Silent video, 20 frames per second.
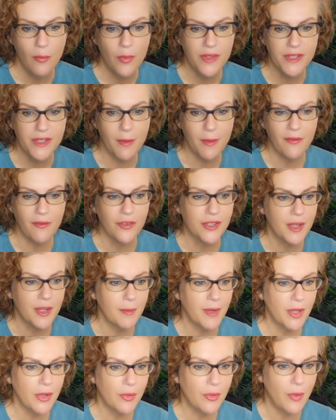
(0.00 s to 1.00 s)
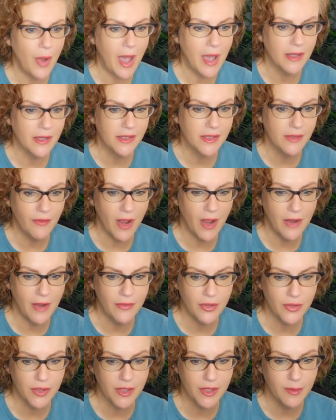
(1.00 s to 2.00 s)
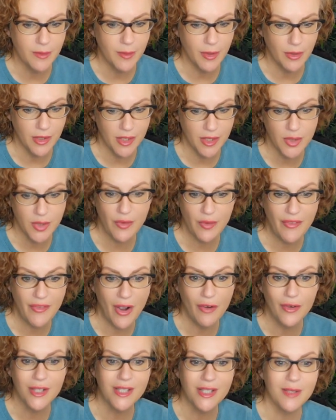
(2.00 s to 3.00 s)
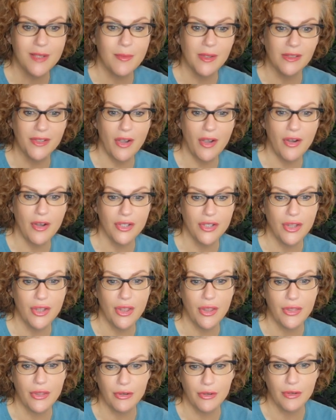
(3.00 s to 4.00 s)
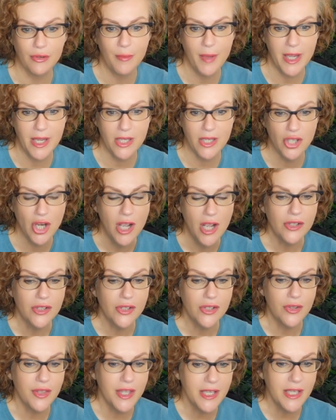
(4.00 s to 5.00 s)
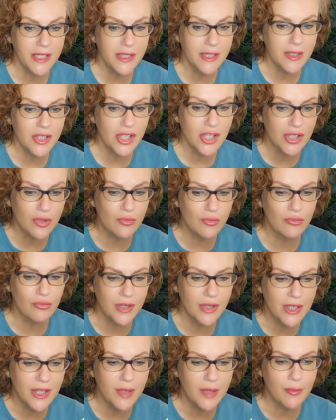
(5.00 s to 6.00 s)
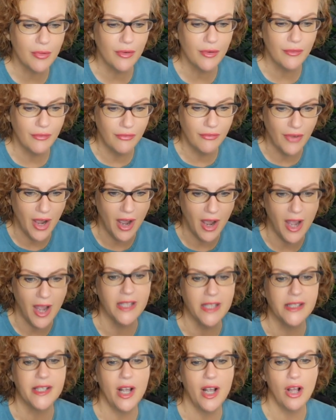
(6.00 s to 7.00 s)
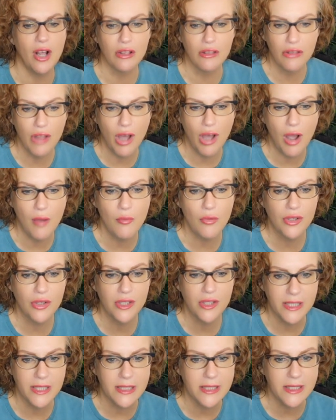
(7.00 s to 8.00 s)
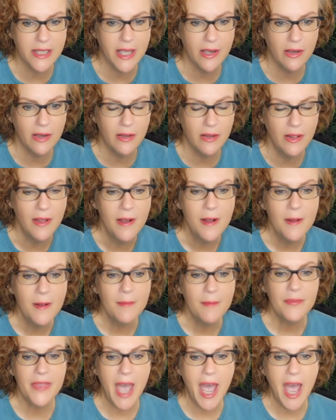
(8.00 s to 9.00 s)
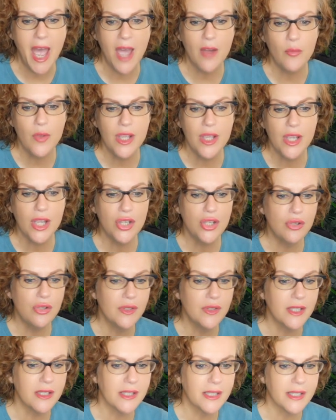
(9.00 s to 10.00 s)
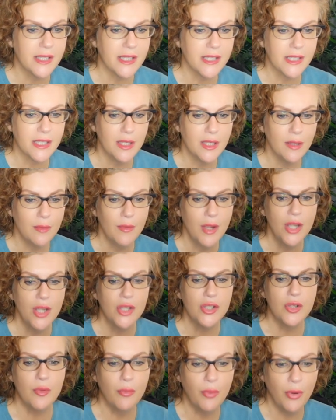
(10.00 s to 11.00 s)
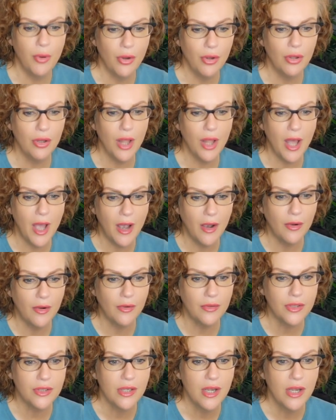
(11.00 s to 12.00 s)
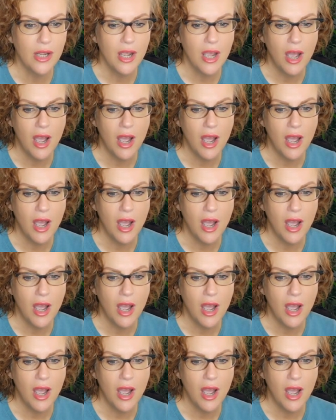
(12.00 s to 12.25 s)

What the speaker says: For somebody who has 5 years experience, we've already spilled onto the third page. So this just really provides a lot more detail that we can use in a system to pull out